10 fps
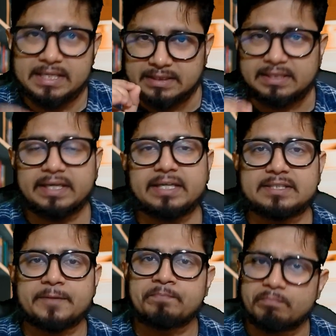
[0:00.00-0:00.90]
The thing
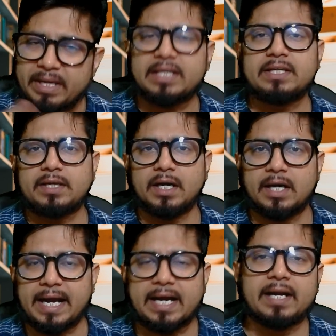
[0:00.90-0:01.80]
is, many
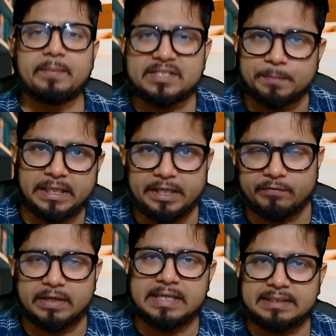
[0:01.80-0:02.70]
uh, academics
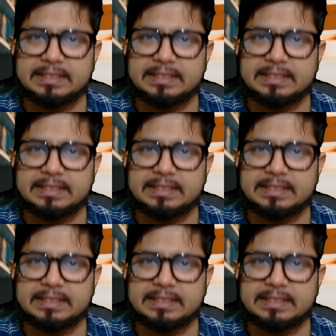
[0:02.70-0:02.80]
believe